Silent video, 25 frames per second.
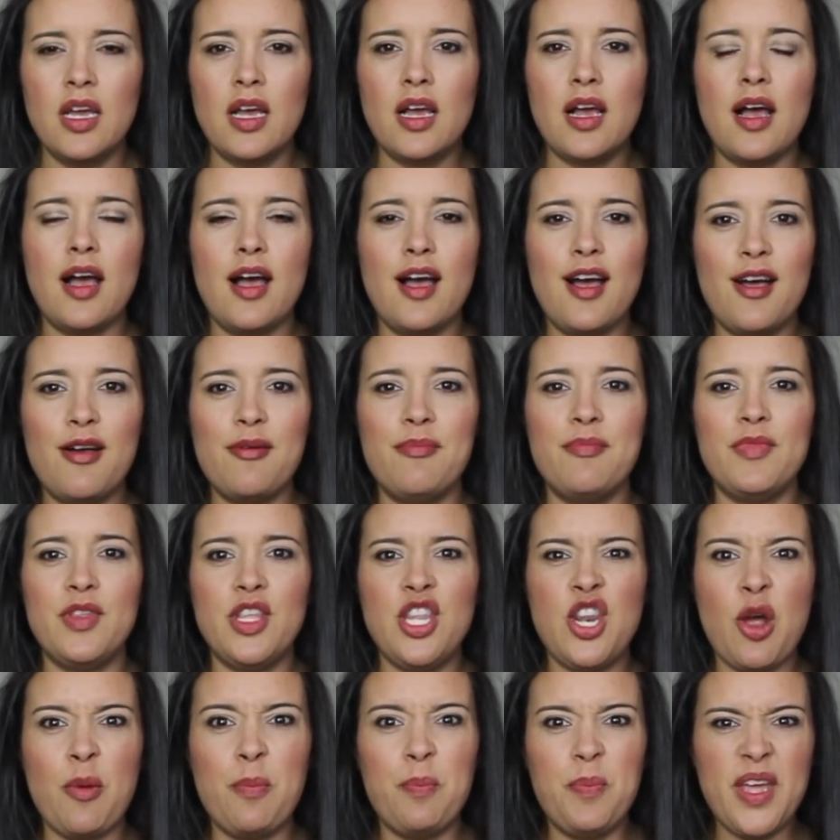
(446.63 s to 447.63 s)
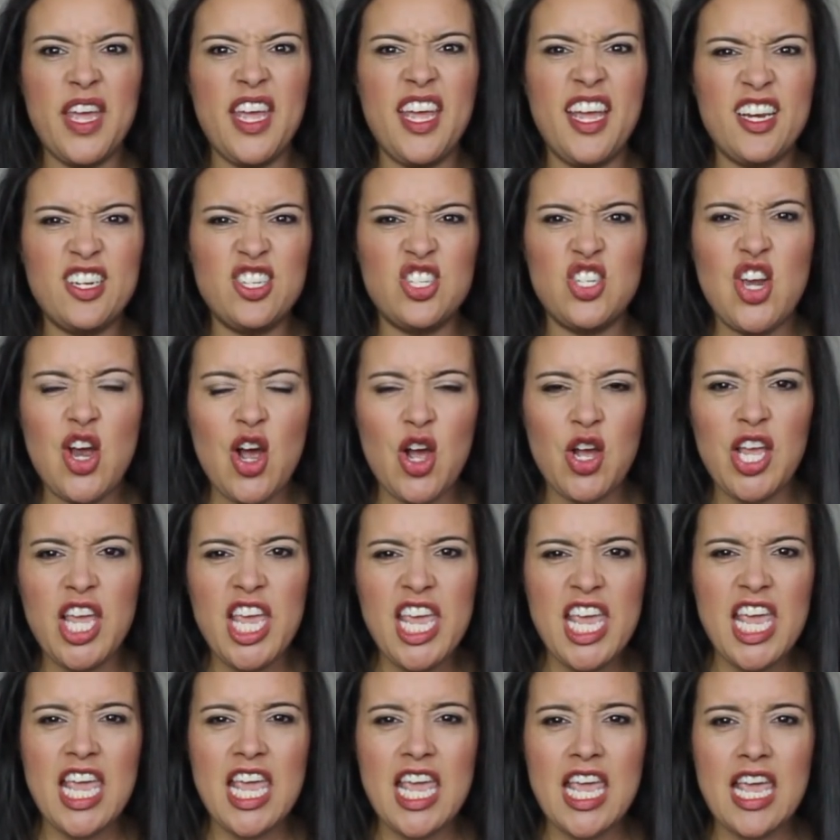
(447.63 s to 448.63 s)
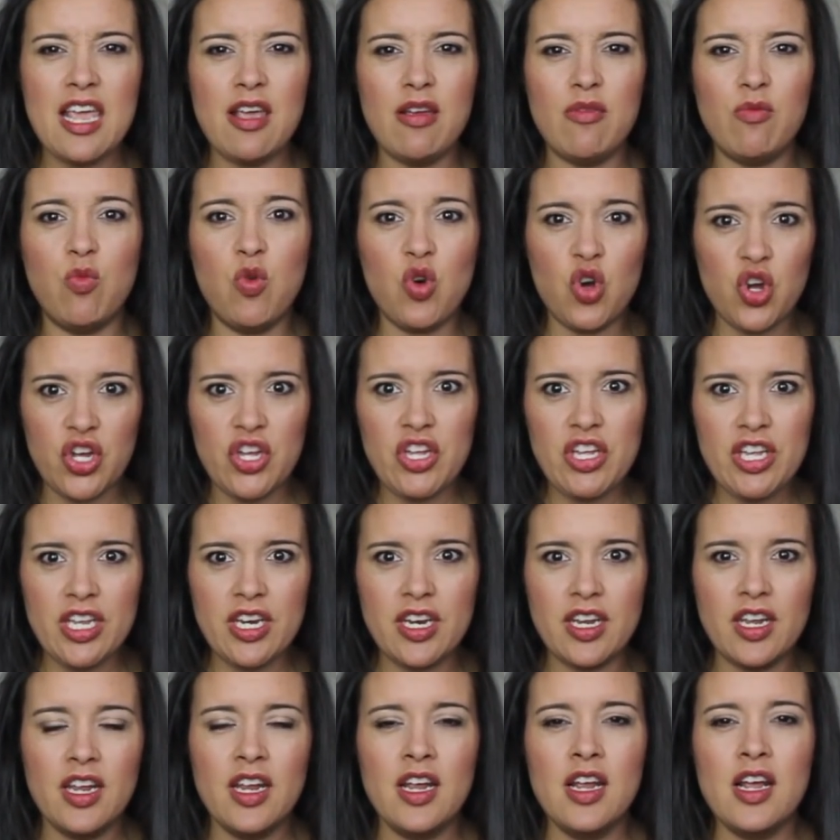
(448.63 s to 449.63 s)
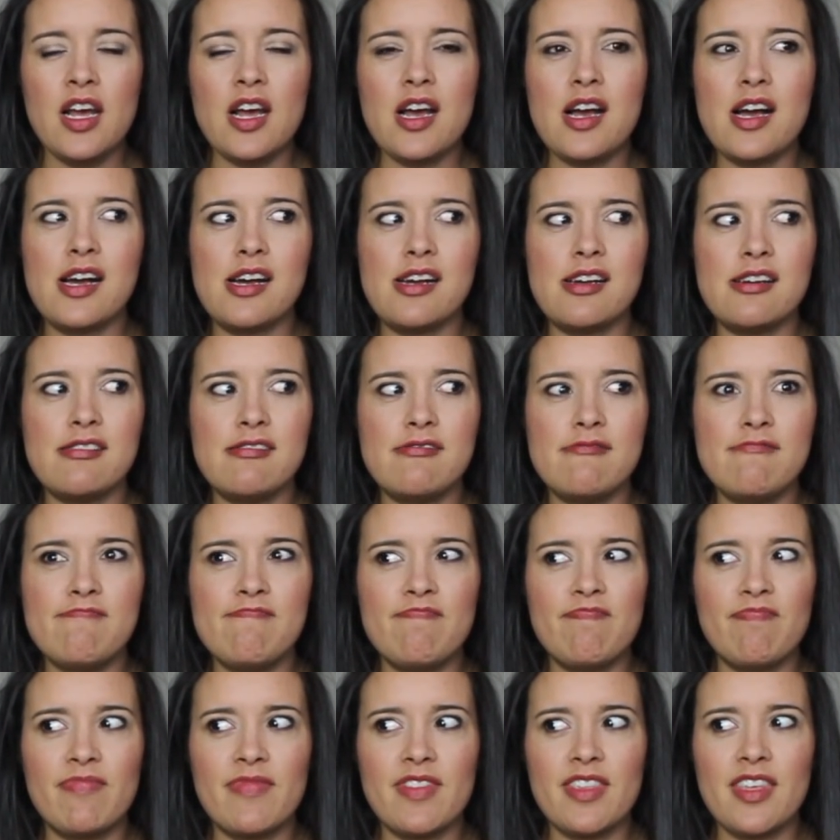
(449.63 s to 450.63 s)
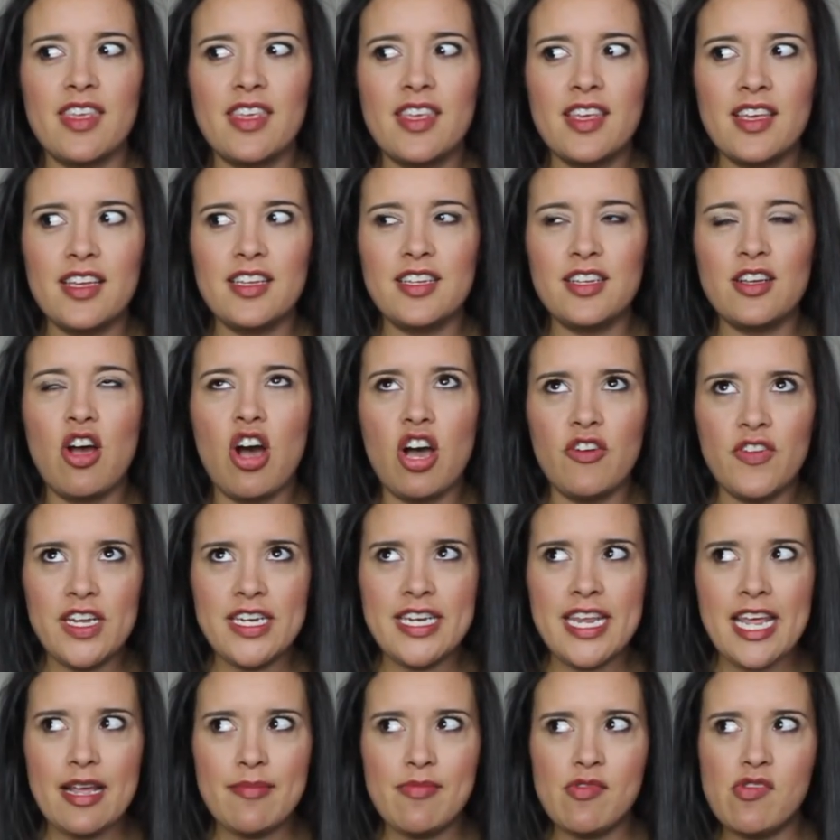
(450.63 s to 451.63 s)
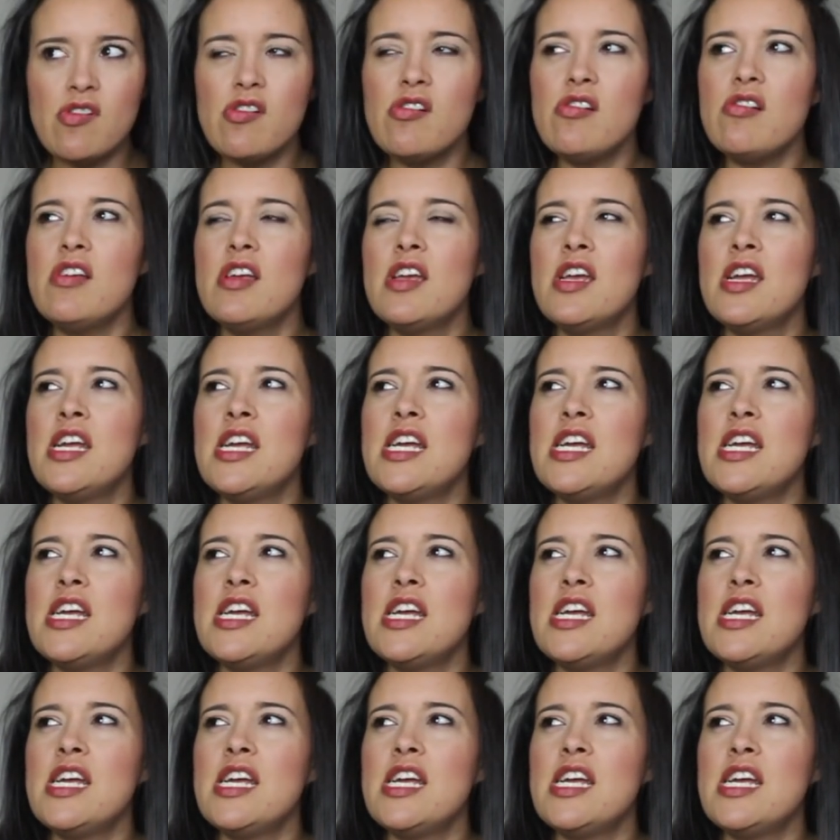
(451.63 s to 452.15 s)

Um, you know, big chunky wood um, coffee table.